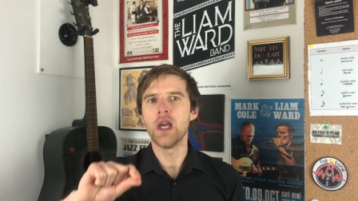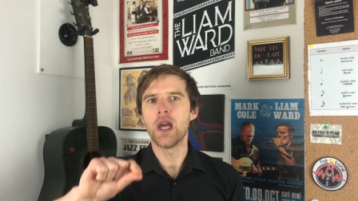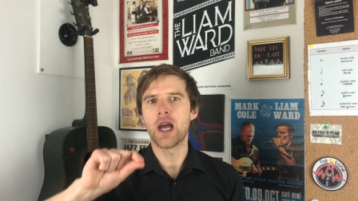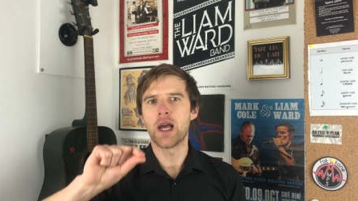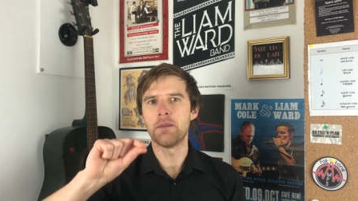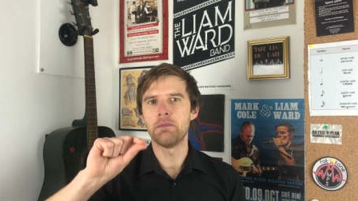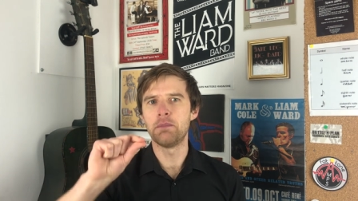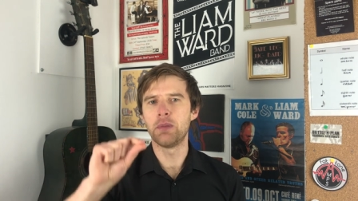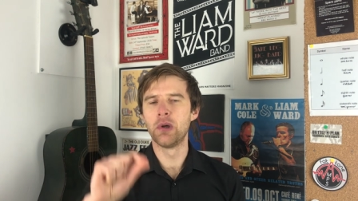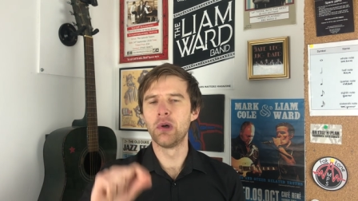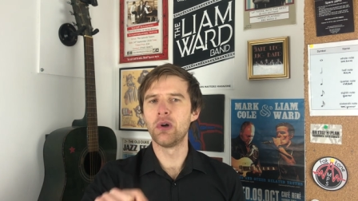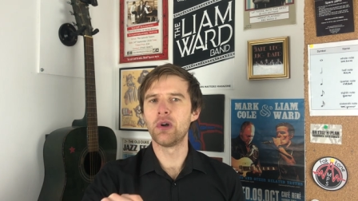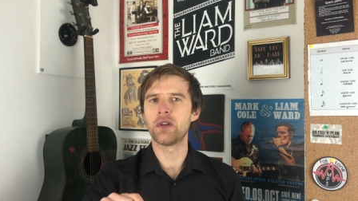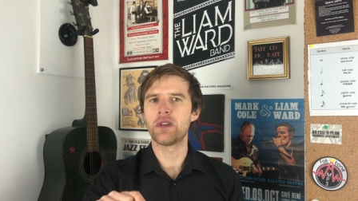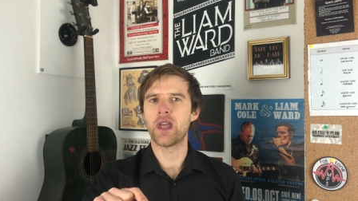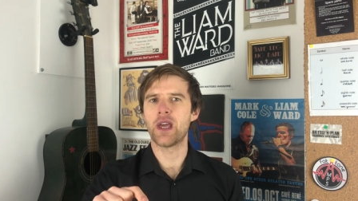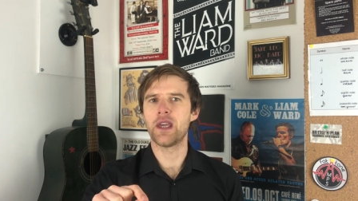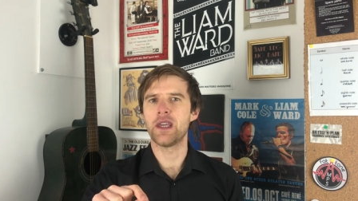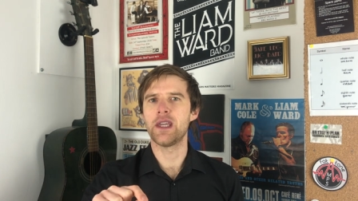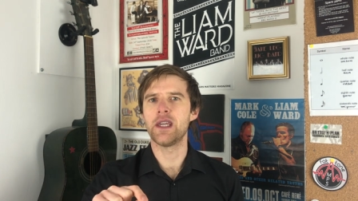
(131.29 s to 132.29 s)
and put
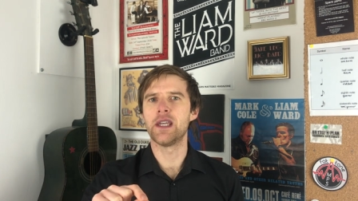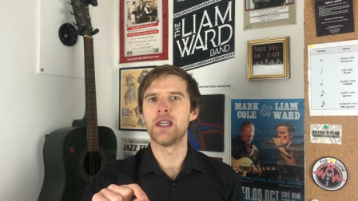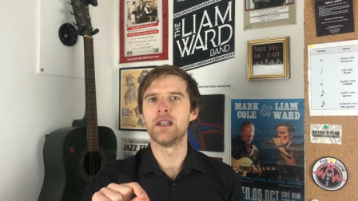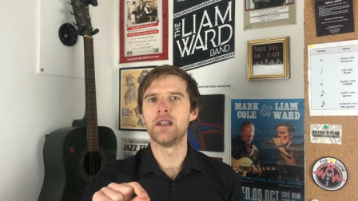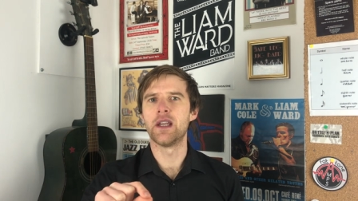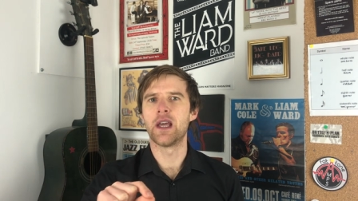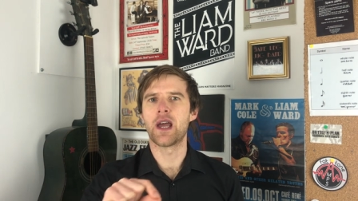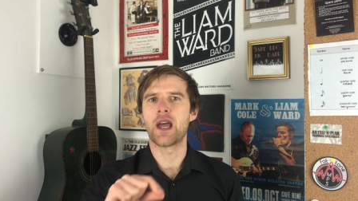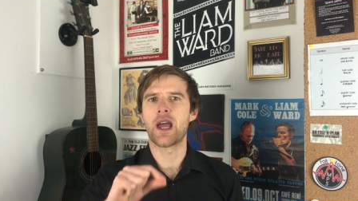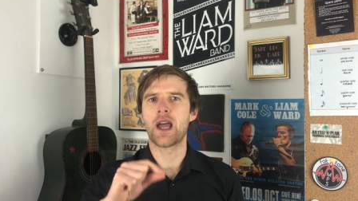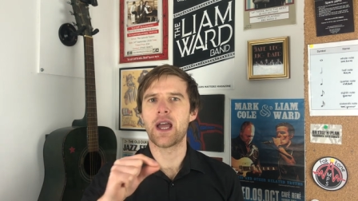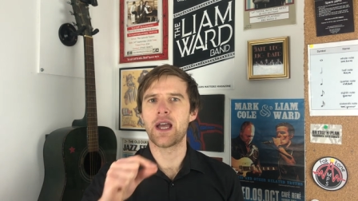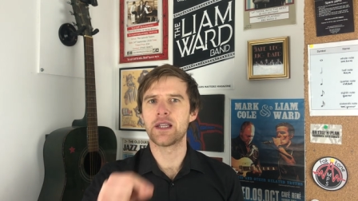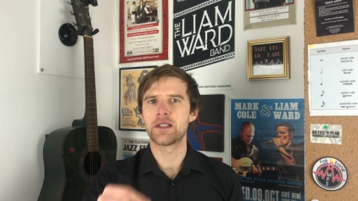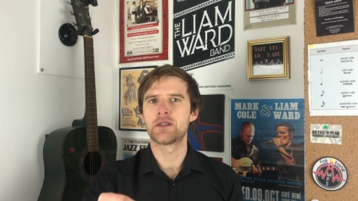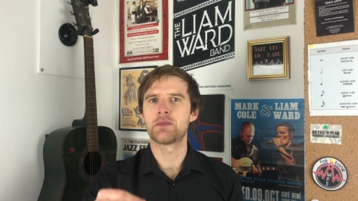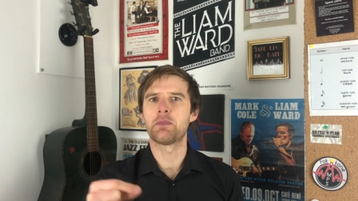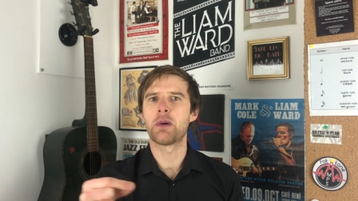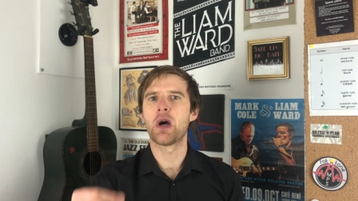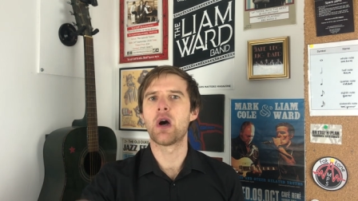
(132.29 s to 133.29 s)
that in
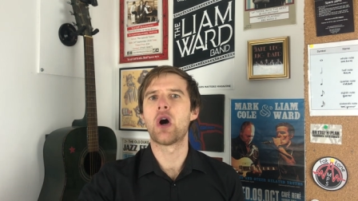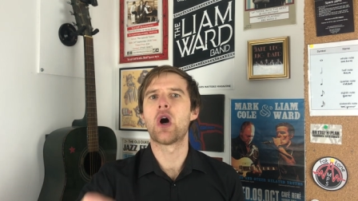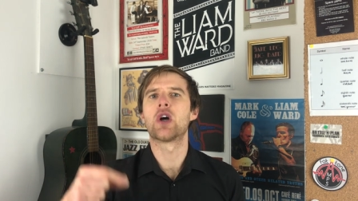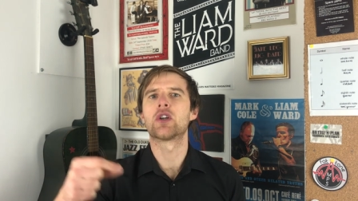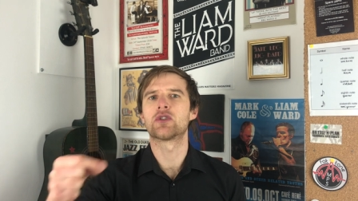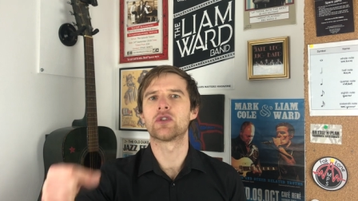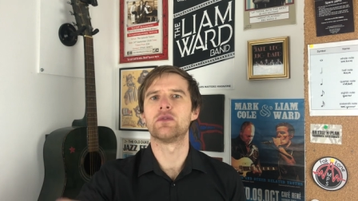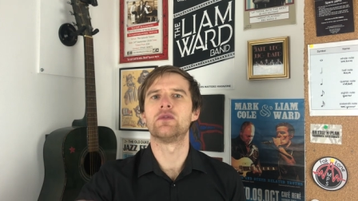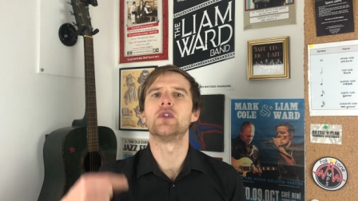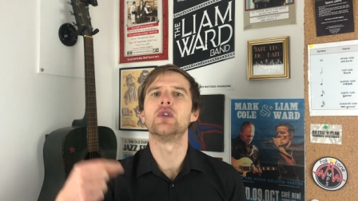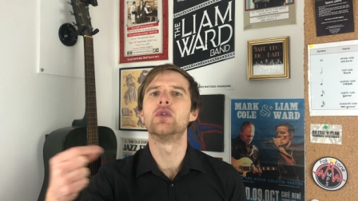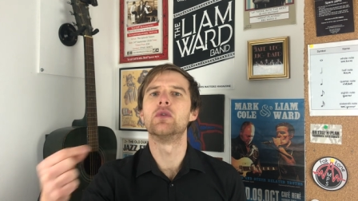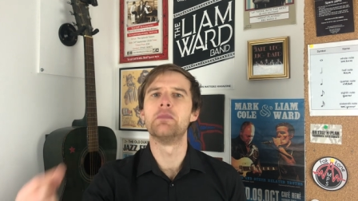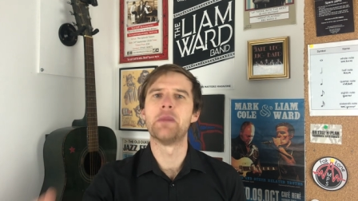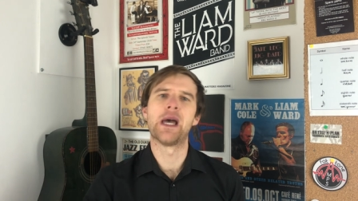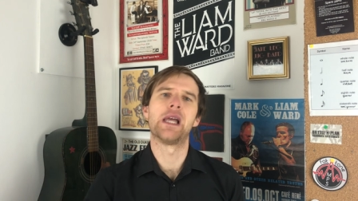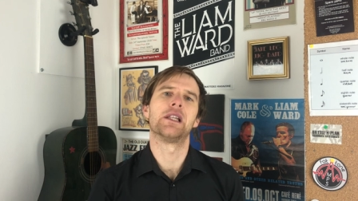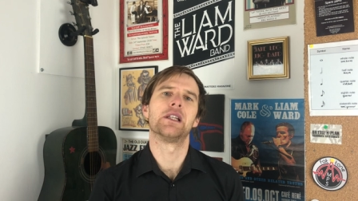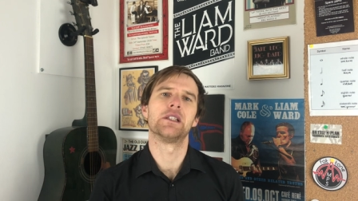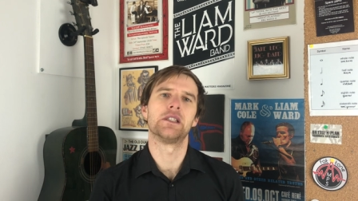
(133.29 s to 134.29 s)
as part of your
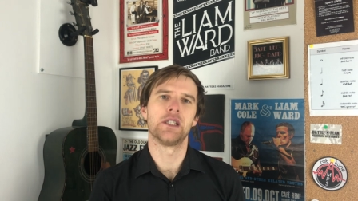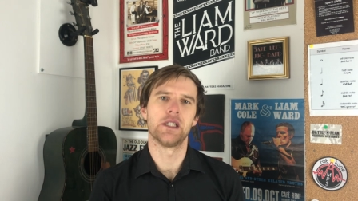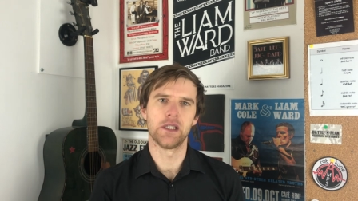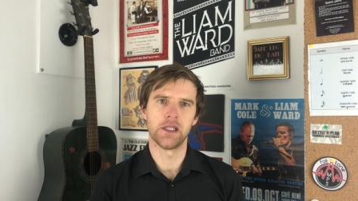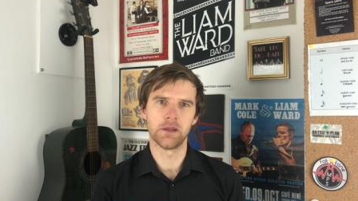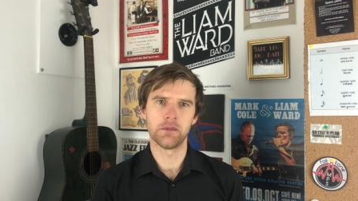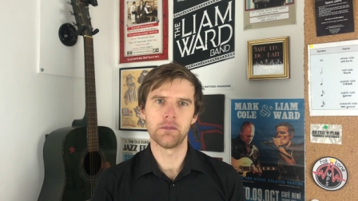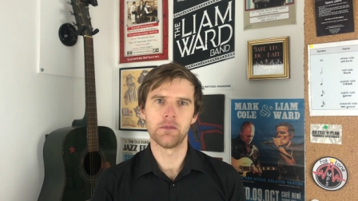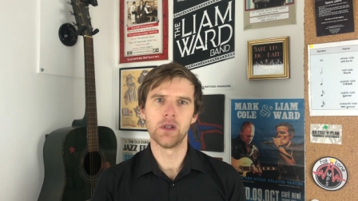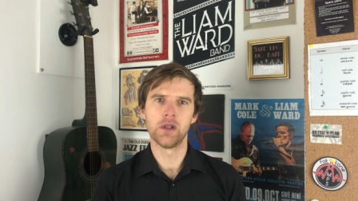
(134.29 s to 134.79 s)
melody.